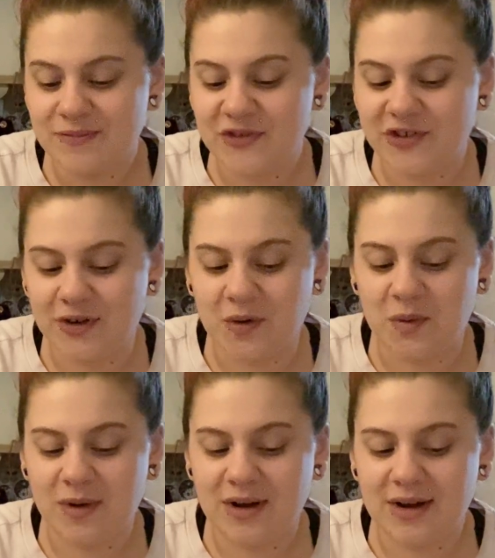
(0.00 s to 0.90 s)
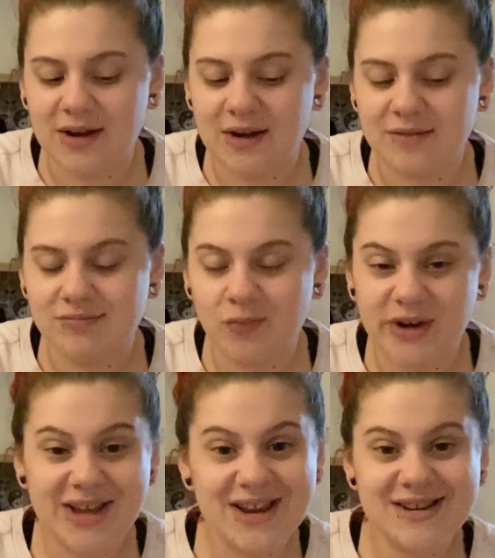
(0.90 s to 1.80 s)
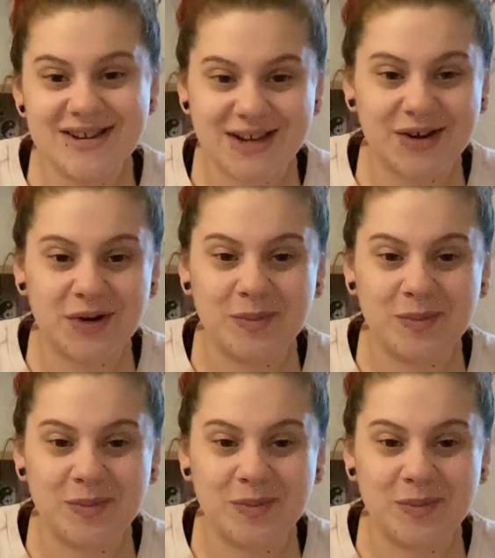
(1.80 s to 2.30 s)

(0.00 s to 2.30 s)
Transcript: So we didn't get into tarot,